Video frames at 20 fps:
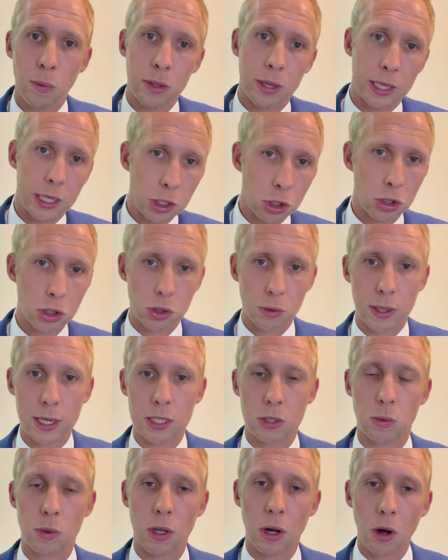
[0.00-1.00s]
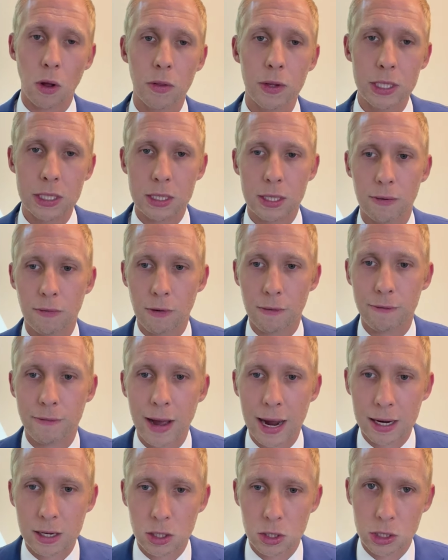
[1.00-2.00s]
with interest rates, with all these different
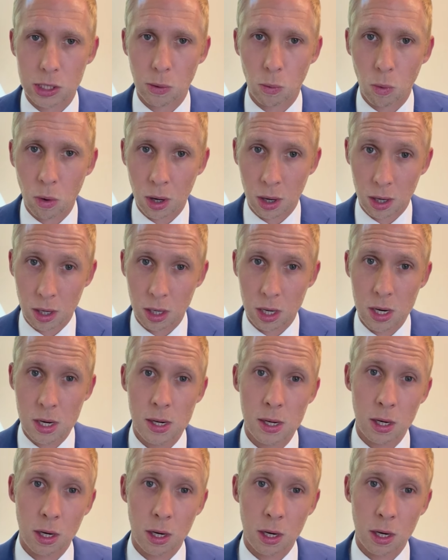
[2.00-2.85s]
factors at work,